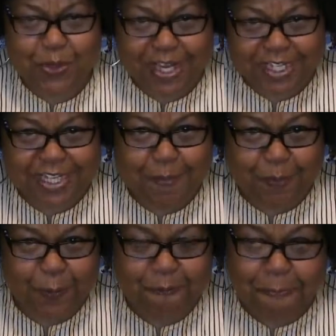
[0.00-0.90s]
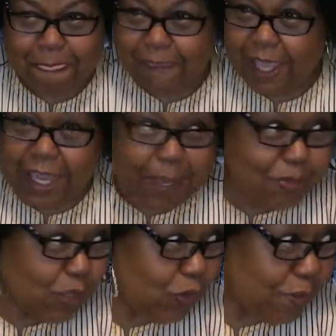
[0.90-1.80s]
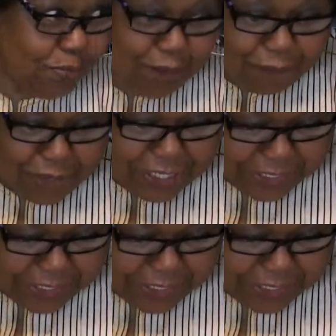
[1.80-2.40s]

and deeper, and I'm the only brown face